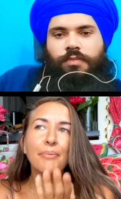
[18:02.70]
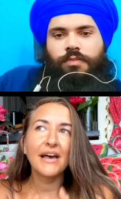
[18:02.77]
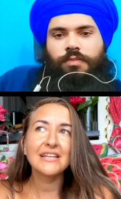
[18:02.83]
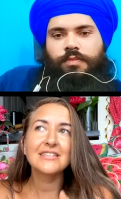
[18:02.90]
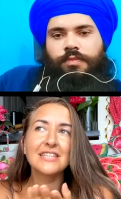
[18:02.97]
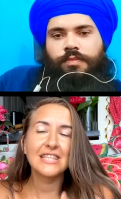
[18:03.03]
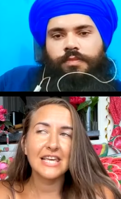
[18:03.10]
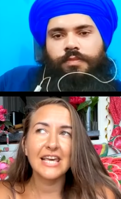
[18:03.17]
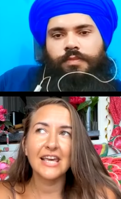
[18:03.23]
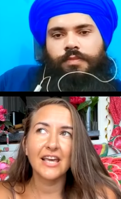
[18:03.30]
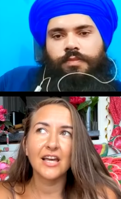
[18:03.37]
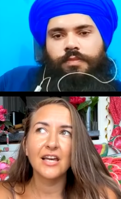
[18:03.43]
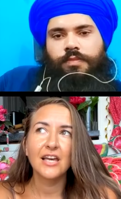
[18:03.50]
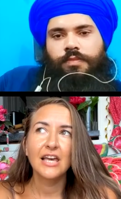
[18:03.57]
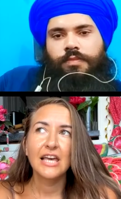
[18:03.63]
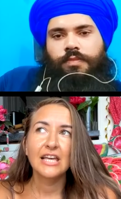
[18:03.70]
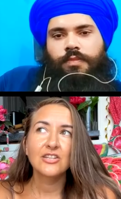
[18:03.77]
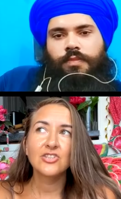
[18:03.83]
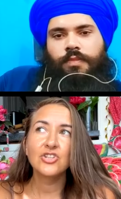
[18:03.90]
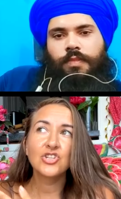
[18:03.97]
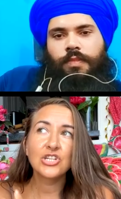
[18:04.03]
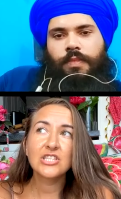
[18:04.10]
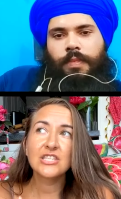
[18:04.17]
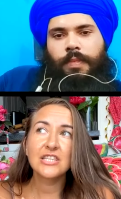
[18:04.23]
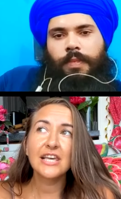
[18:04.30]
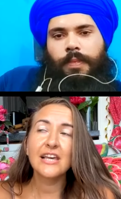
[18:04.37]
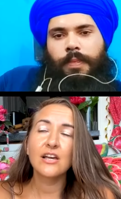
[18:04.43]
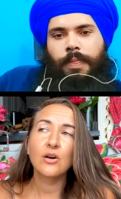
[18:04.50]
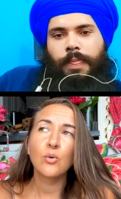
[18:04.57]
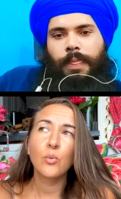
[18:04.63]
Speaker 1: best thing is to just
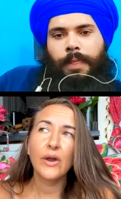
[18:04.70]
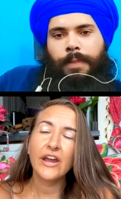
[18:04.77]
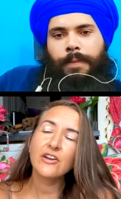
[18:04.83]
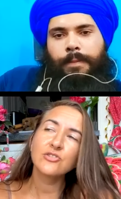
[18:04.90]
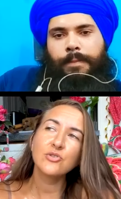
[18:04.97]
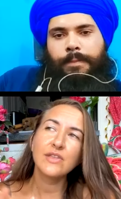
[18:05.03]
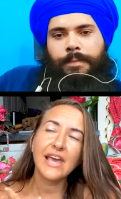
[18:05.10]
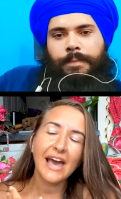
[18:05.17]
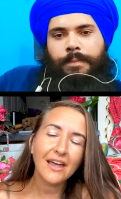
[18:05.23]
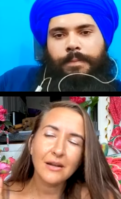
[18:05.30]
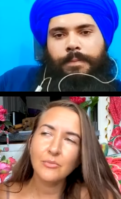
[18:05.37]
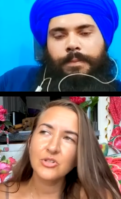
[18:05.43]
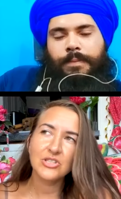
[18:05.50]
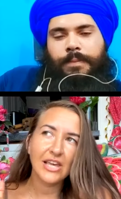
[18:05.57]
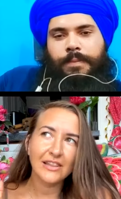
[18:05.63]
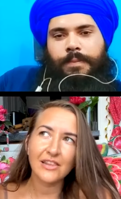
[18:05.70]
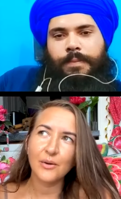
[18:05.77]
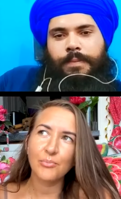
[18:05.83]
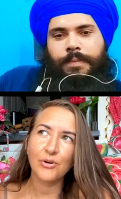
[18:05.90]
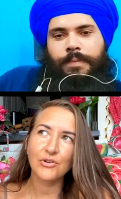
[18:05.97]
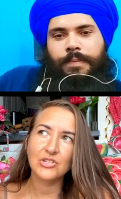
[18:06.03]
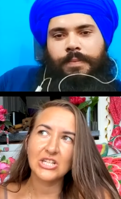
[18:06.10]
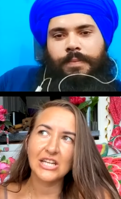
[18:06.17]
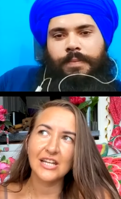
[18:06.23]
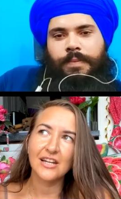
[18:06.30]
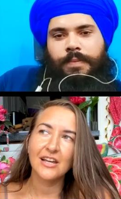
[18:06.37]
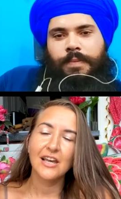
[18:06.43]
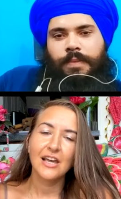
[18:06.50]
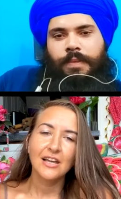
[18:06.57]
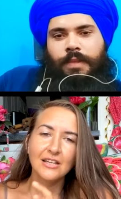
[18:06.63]
think: where do the animals get their protein?
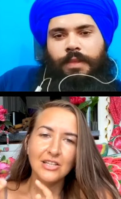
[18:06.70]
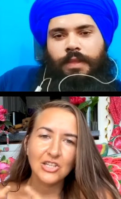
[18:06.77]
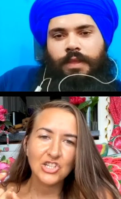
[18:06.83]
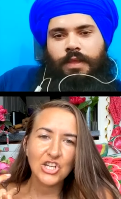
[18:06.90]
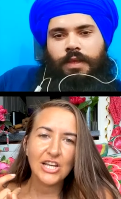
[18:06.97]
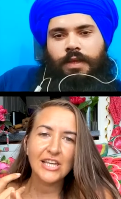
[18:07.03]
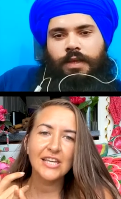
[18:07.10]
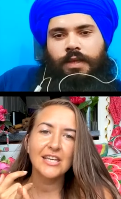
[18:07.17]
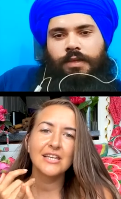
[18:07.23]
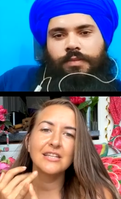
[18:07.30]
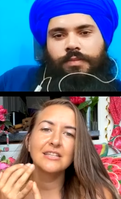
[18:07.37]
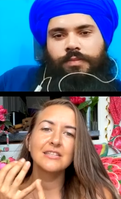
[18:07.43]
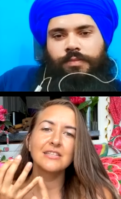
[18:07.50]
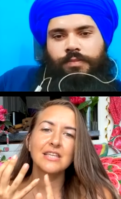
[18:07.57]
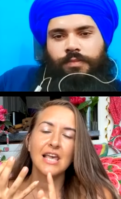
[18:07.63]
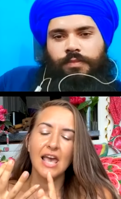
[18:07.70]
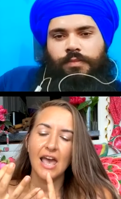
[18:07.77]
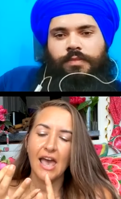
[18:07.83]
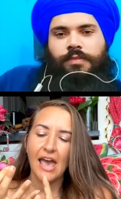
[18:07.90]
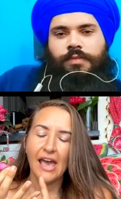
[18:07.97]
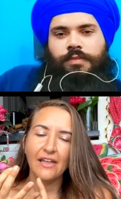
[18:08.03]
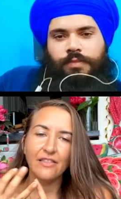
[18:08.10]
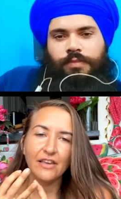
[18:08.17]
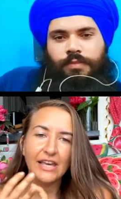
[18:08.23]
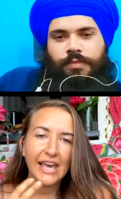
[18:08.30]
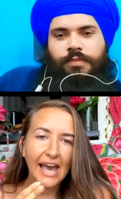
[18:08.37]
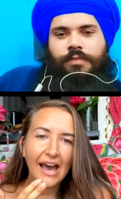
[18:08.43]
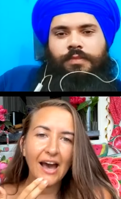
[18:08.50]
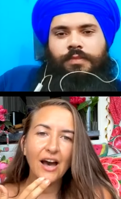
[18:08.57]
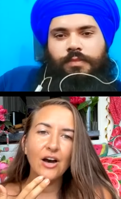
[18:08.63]
The chickens and the
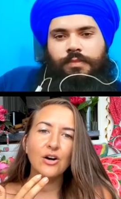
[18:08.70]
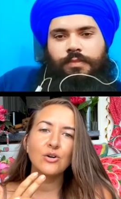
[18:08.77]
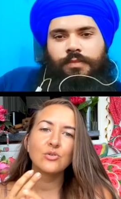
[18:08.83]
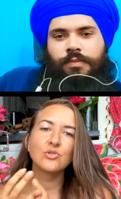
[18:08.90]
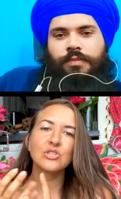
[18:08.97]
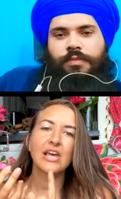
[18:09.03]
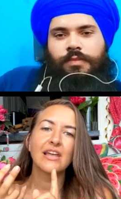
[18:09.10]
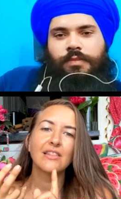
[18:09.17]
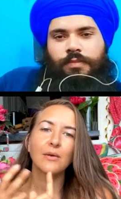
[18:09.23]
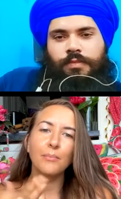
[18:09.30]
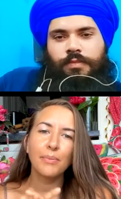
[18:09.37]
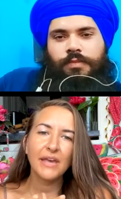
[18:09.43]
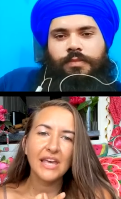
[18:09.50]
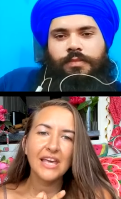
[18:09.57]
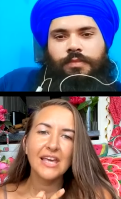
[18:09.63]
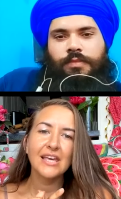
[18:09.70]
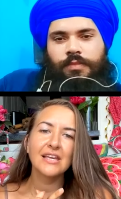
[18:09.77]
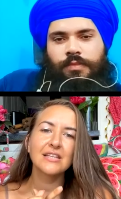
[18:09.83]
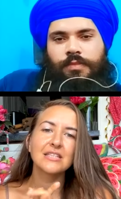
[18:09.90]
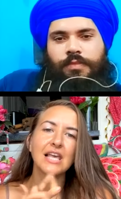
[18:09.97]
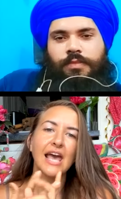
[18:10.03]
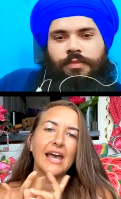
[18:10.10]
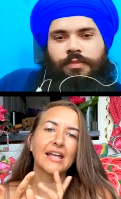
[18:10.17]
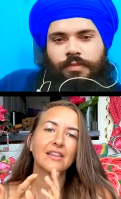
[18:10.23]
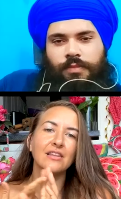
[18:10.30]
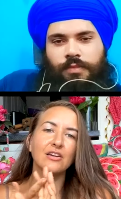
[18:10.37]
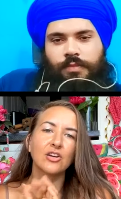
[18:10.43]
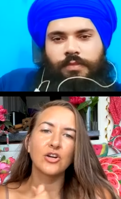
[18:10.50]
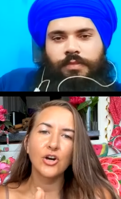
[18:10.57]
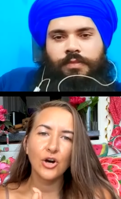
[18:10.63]
cows and the pigs and
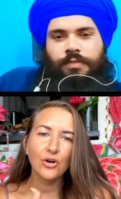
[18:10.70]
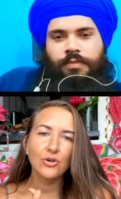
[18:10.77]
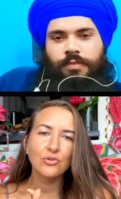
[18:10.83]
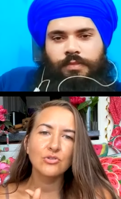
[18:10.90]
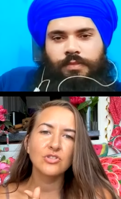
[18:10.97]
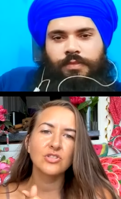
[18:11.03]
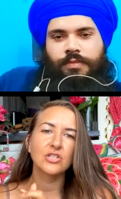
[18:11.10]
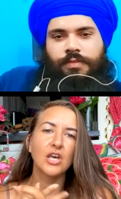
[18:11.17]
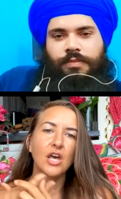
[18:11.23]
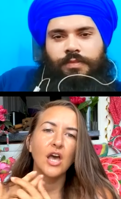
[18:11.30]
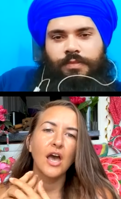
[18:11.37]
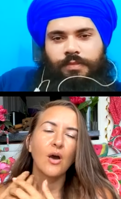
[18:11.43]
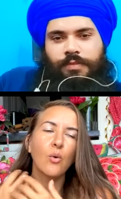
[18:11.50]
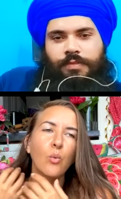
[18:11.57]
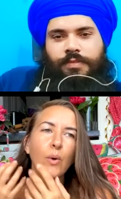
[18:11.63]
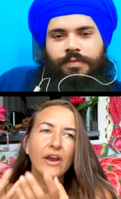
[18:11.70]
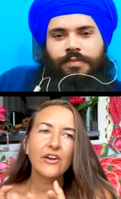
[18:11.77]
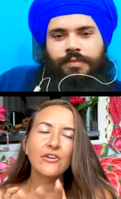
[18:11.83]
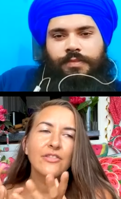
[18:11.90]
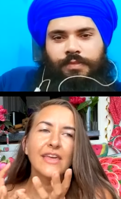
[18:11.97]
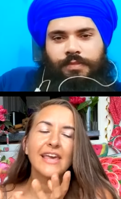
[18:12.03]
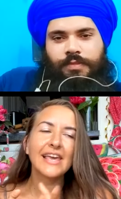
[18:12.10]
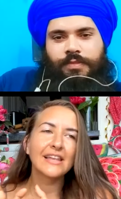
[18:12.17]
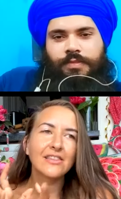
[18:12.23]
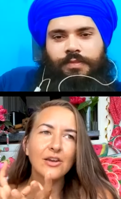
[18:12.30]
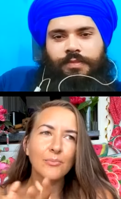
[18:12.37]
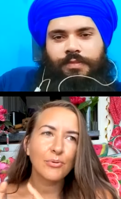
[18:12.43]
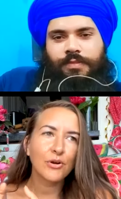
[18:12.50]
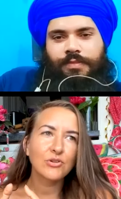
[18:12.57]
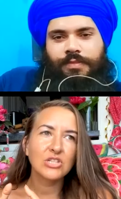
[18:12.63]
the goats. Where do they get
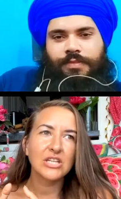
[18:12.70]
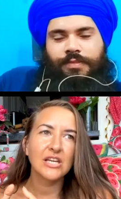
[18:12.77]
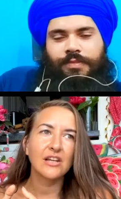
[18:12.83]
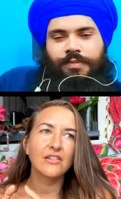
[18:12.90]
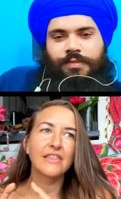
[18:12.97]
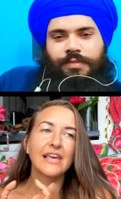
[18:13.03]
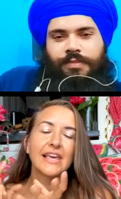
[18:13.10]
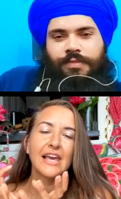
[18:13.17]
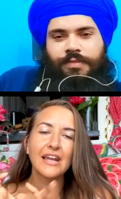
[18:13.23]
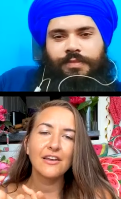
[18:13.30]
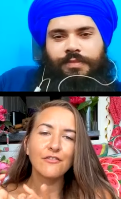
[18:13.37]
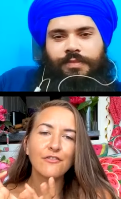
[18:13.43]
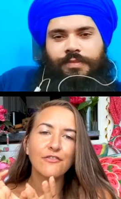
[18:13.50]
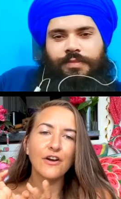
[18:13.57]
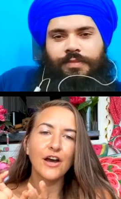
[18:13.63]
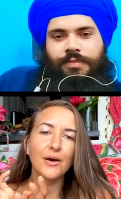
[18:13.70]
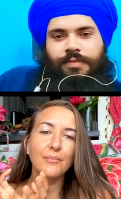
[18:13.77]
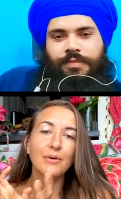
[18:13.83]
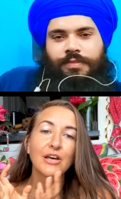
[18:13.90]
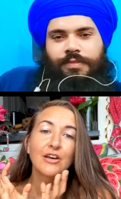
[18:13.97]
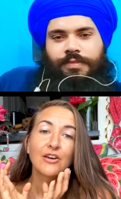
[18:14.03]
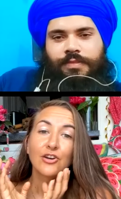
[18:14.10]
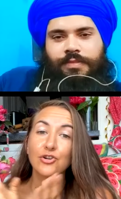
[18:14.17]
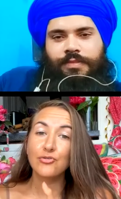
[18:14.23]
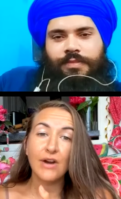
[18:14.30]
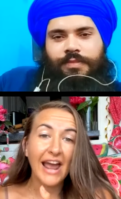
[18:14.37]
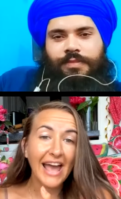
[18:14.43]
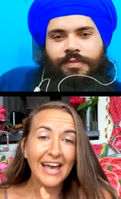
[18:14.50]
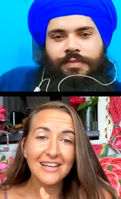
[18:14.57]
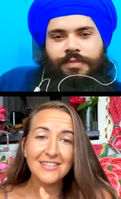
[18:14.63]
their protein? They get it from
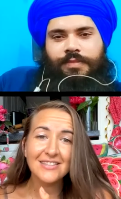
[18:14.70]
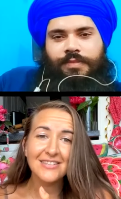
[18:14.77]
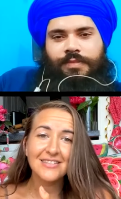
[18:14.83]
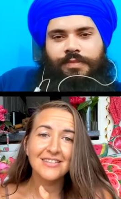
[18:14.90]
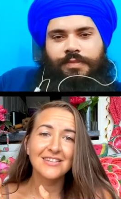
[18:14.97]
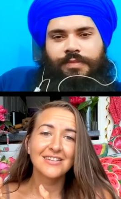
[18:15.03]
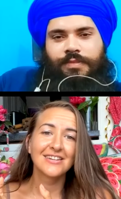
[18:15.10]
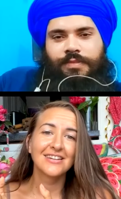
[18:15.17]
grass.